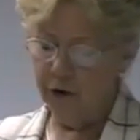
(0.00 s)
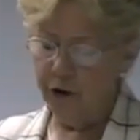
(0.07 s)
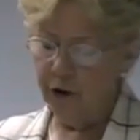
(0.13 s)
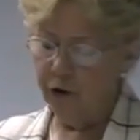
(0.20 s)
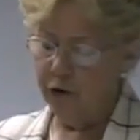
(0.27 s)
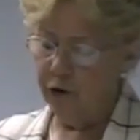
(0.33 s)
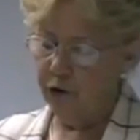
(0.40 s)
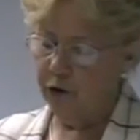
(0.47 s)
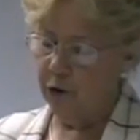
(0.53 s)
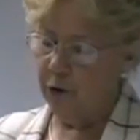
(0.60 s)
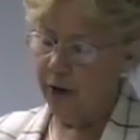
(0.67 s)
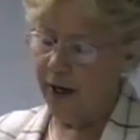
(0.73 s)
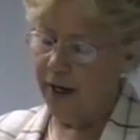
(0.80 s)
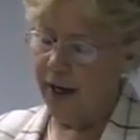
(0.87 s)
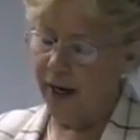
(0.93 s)
are used to
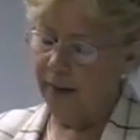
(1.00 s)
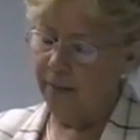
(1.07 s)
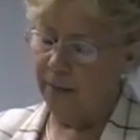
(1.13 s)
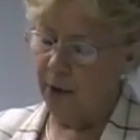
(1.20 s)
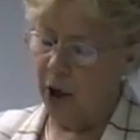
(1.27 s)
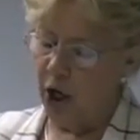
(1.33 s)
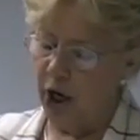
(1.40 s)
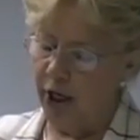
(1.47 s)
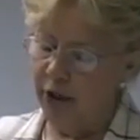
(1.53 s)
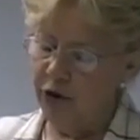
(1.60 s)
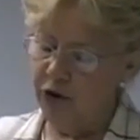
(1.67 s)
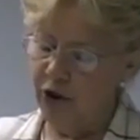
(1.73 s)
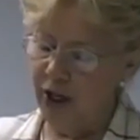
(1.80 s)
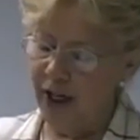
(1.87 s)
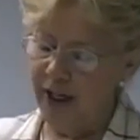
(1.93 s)
create a blonde
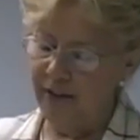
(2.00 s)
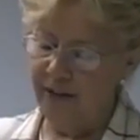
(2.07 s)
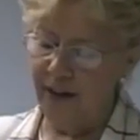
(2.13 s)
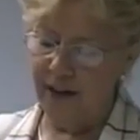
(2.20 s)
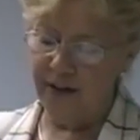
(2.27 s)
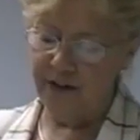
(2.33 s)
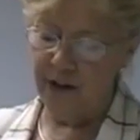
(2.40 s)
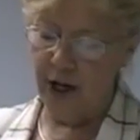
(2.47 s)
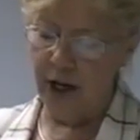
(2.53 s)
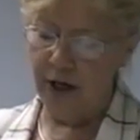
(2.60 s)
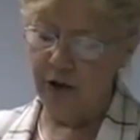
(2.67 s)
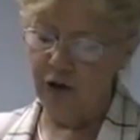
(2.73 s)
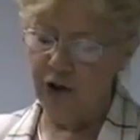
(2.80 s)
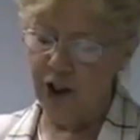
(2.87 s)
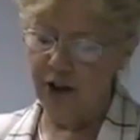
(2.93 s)
shade that is not
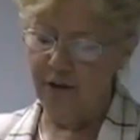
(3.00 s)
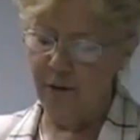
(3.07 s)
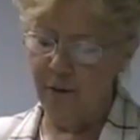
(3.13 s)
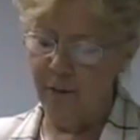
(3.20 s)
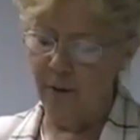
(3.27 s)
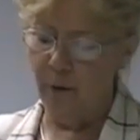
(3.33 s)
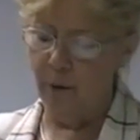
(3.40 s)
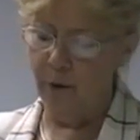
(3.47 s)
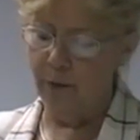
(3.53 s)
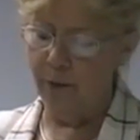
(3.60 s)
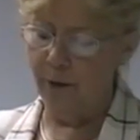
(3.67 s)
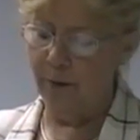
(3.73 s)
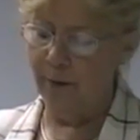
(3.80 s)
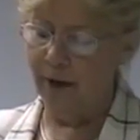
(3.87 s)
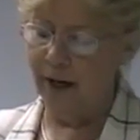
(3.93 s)
achievable with
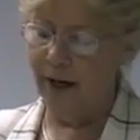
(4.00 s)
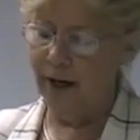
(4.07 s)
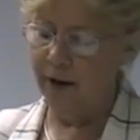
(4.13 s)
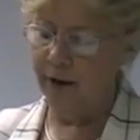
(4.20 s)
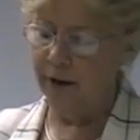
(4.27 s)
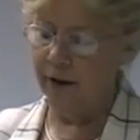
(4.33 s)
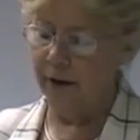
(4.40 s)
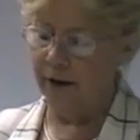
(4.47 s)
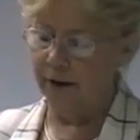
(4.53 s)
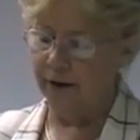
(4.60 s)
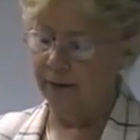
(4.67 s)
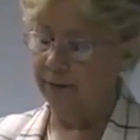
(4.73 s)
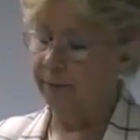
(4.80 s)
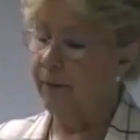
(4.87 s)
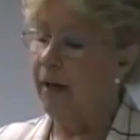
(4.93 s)
permanent hair
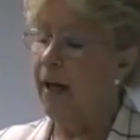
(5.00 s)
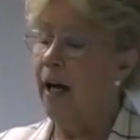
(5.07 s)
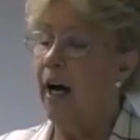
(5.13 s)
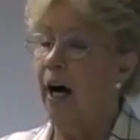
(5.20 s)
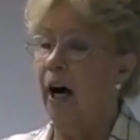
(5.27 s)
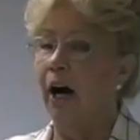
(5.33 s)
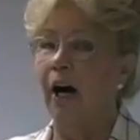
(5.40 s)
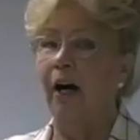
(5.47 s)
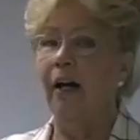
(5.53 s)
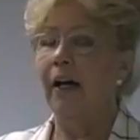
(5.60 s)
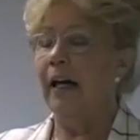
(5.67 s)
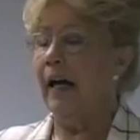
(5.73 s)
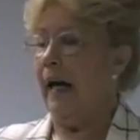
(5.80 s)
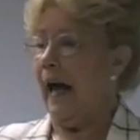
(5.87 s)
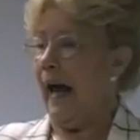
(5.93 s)
color. All right.
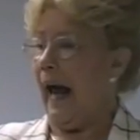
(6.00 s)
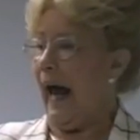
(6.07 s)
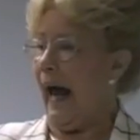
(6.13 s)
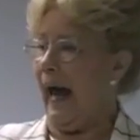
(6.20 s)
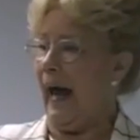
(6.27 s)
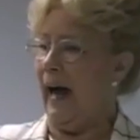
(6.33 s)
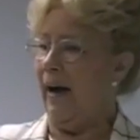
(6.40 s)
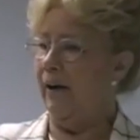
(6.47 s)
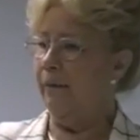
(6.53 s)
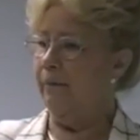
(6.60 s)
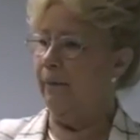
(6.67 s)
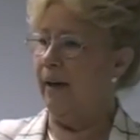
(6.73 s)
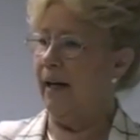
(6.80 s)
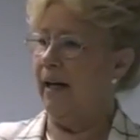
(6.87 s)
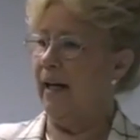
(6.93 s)
How
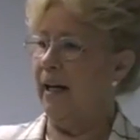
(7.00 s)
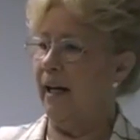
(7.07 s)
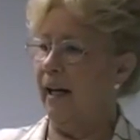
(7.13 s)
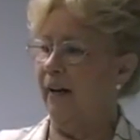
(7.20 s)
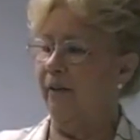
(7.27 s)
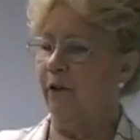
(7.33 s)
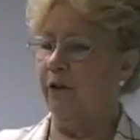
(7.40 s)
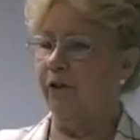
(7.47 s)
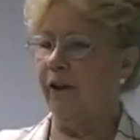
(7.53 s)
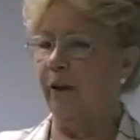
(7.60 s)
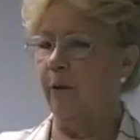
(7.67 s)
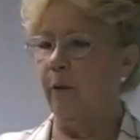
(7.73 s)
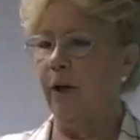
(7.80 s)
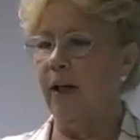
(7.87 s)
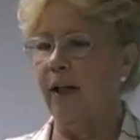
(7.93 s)
many levels
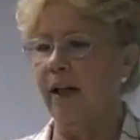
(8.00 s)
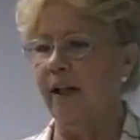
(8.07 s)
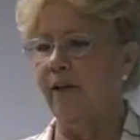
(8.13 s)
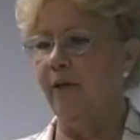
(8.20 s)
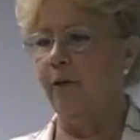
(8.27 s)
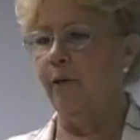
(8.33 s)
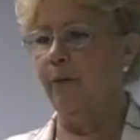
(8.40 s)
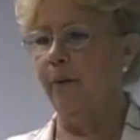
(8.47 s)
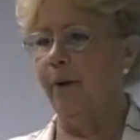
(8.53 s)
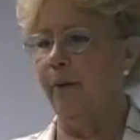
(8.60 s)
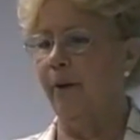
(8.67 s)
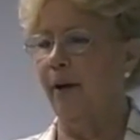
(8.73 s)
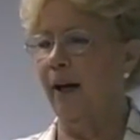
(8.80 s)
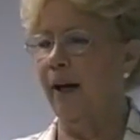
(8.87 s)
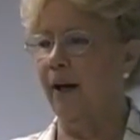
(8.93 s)
can we lift with
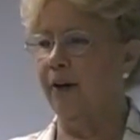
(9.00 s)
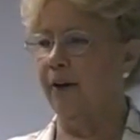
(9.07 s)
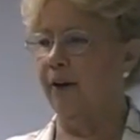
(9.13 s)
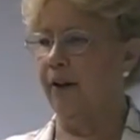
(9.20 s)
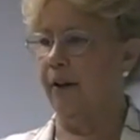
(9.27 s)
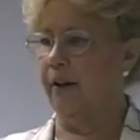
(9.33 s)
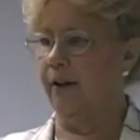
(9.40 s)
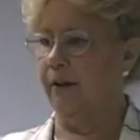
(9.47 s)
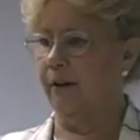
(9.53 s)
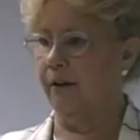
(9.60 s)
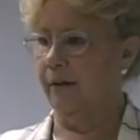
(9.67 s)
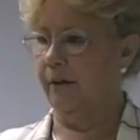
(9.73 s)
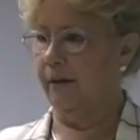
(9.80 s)
permanent hair color?